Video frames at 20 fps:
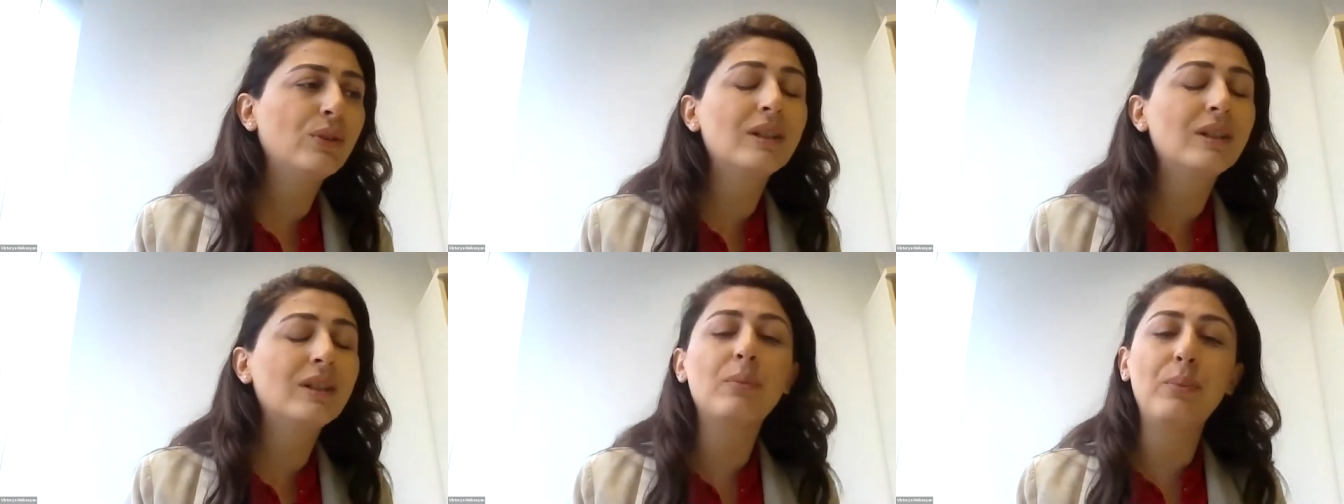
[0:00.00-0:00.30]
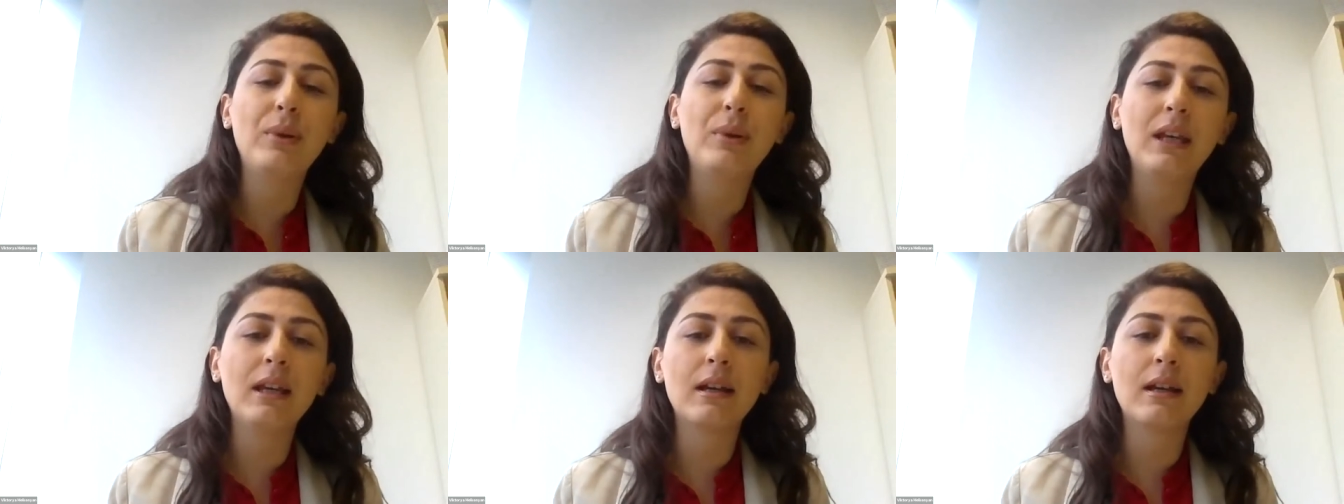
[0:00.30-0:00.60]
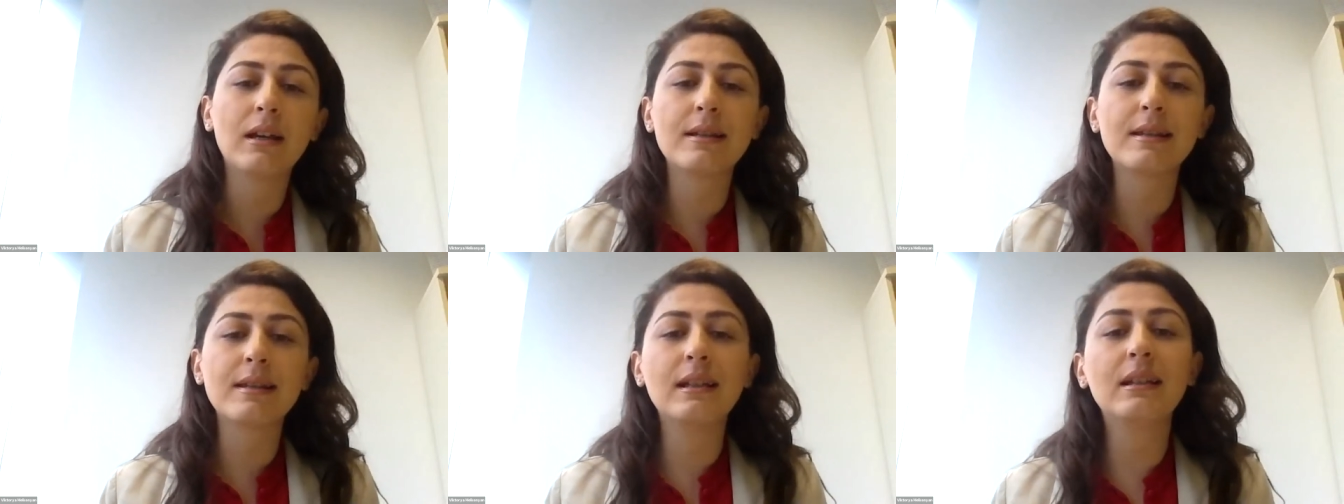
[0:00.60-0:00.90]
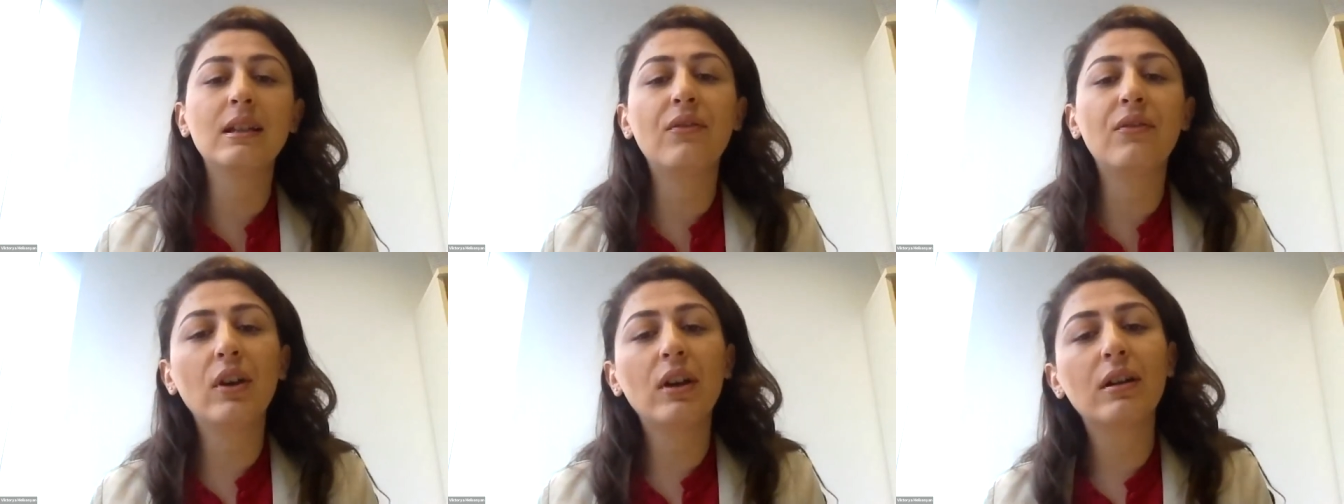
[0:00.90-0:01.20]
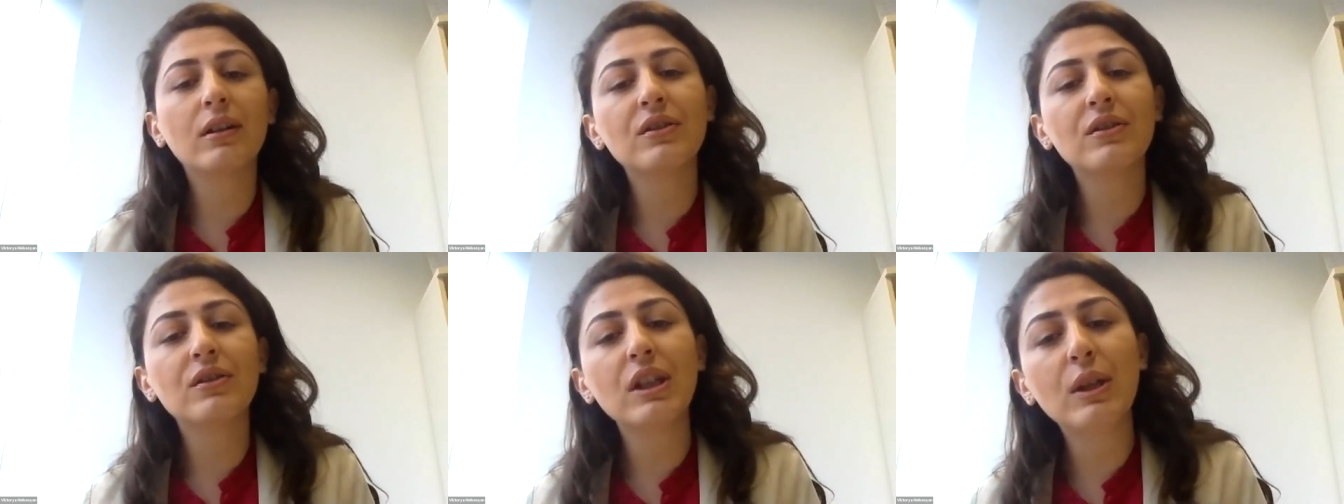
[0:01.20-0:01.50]
wouldn't be a
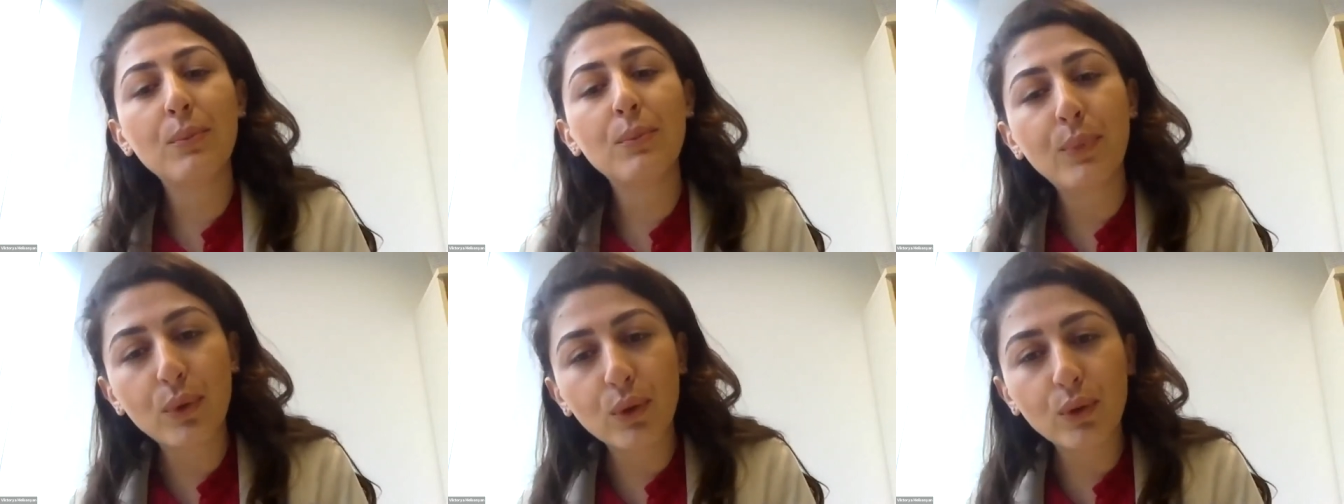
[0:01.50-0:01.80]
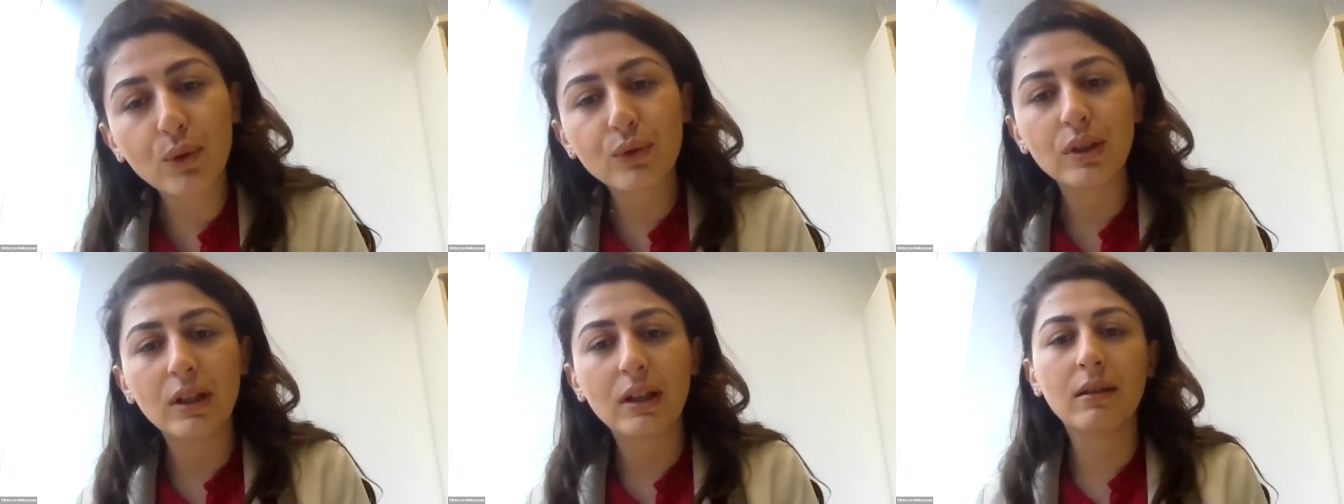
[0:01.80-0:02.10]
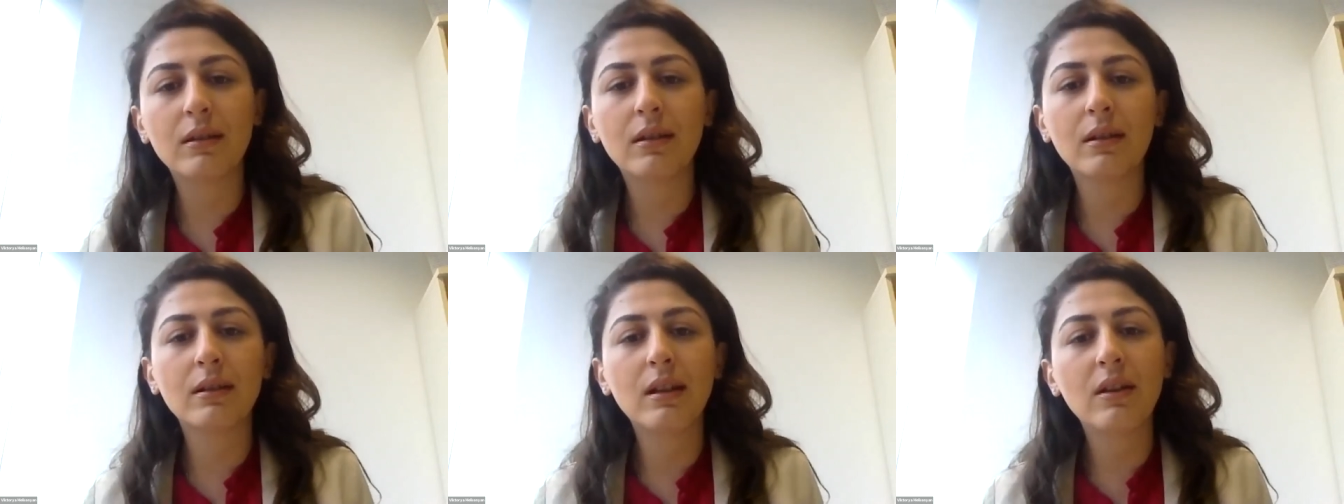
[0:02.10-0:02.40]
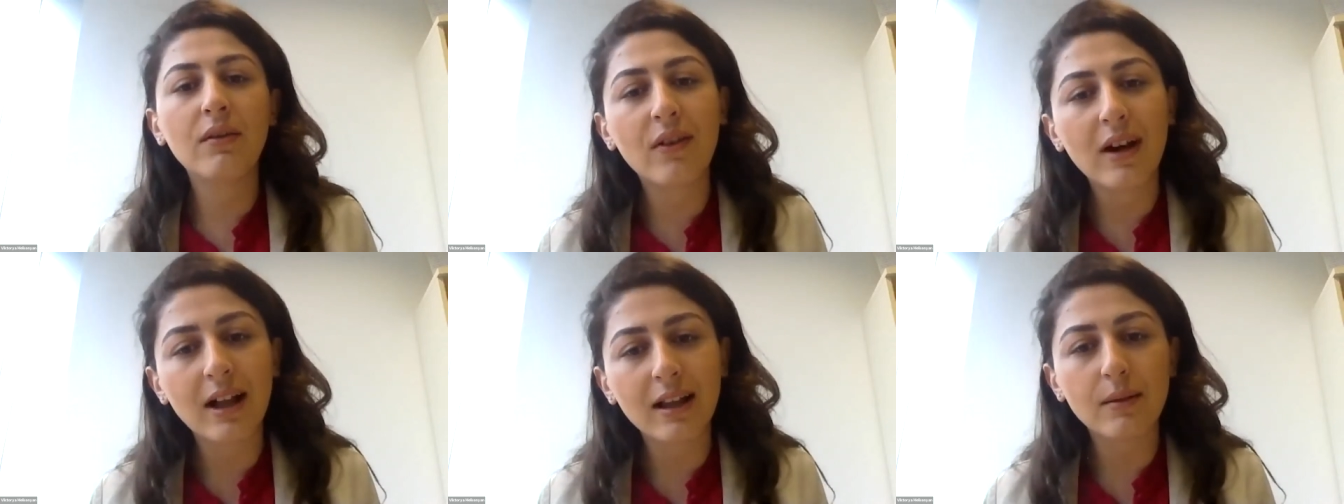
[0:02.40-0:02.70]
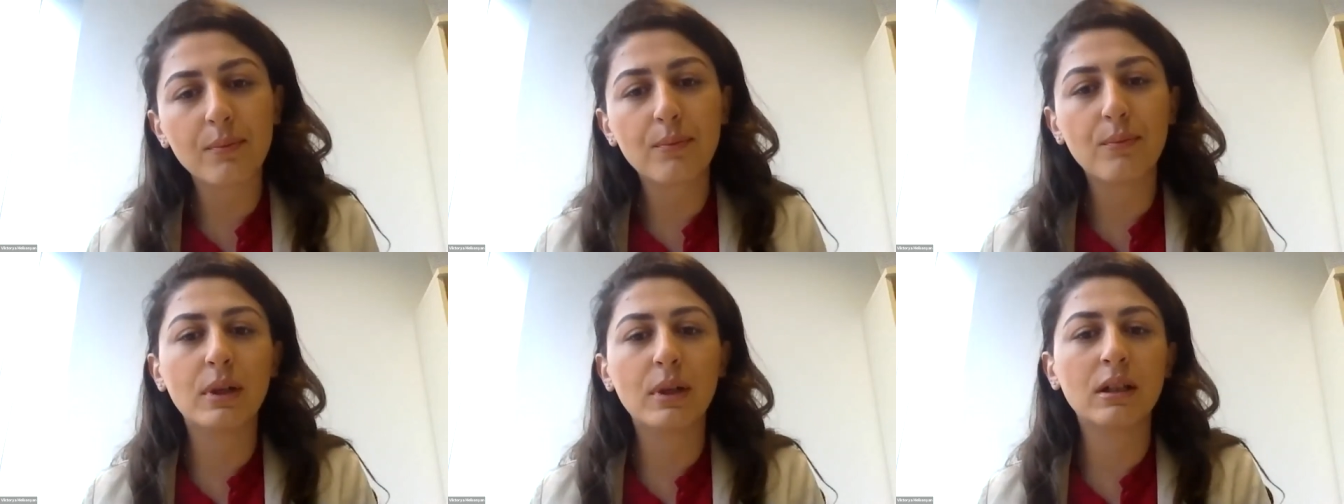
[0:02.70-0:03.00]
significant input in the
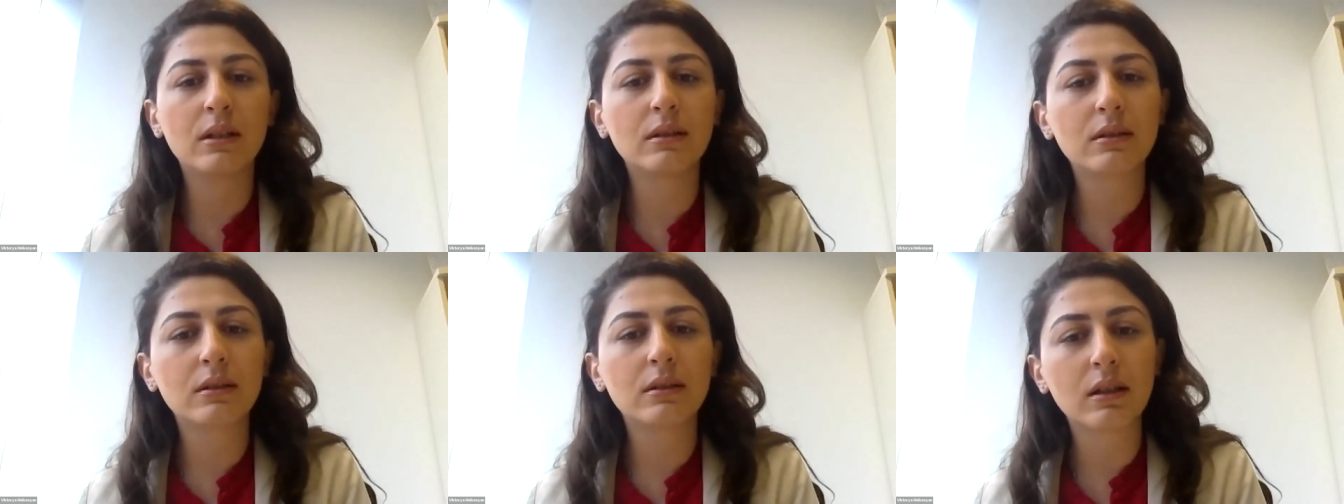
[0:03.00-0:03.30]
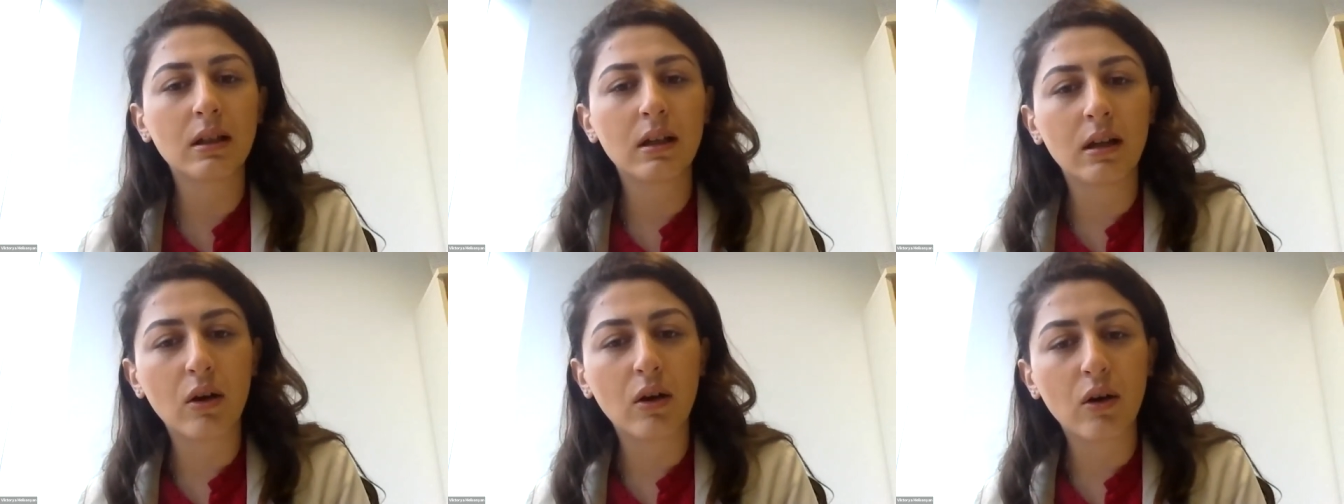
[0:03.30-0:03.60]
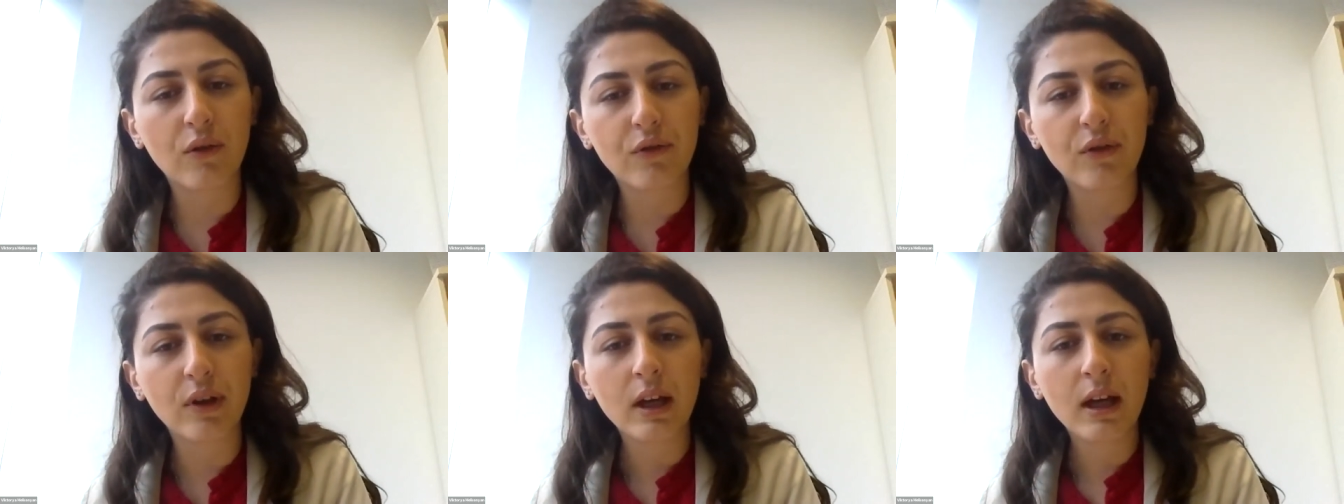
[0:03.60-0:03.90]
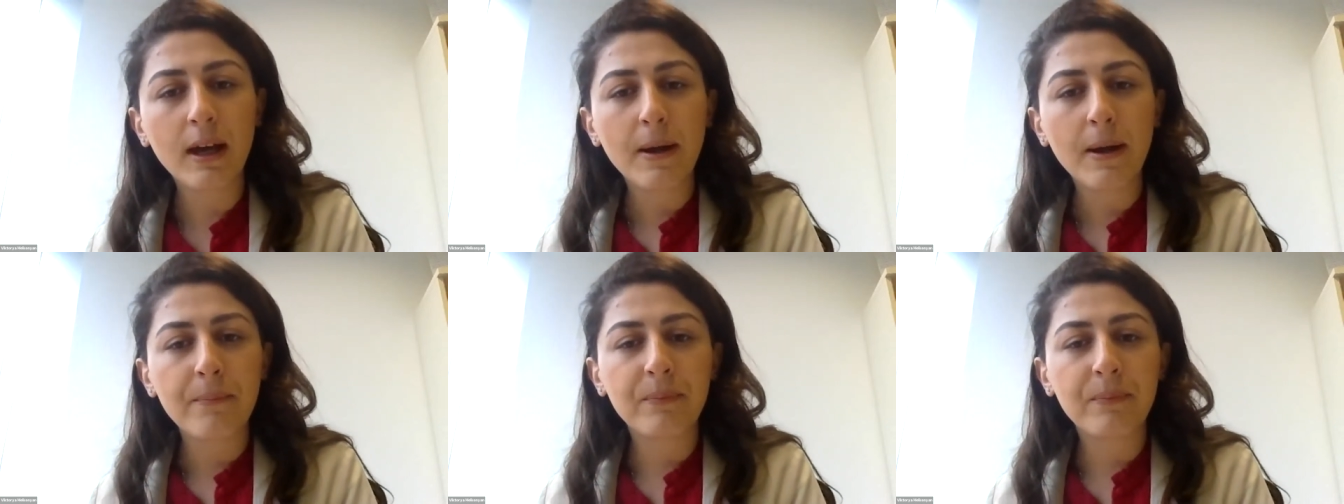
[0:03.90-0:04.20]
development uh, of